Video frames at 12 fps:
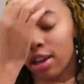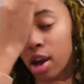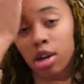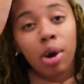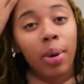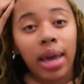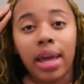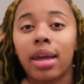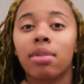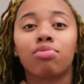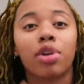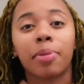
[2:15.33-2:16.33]
y'all can go ahead
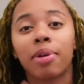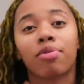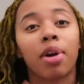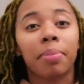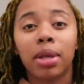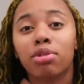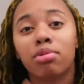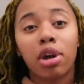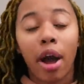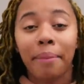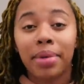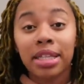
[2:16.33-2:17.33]
and rip and run me through the
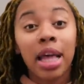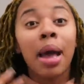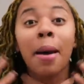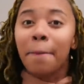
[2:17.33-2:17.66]
comments.